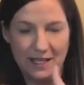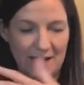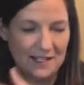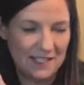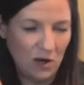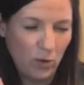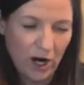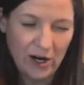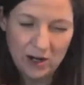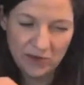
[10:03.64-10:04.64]
like I said,
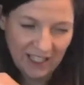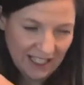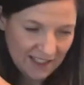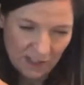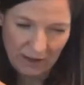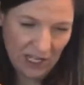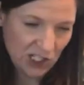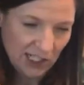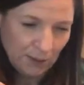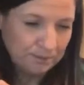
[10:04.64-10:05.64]
where I released the
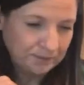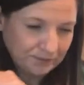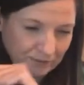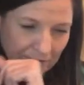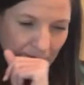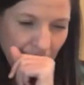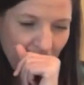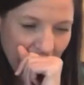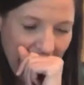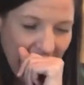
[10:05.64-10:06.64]
pendulum
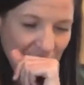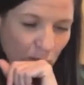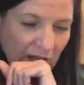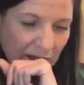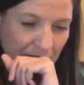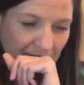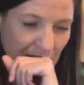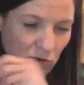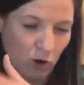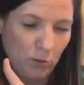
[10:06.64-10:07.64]
at with
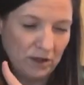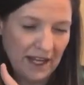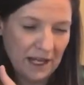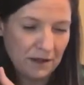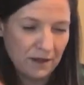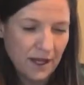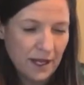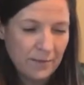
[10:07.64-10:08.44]
each rope length,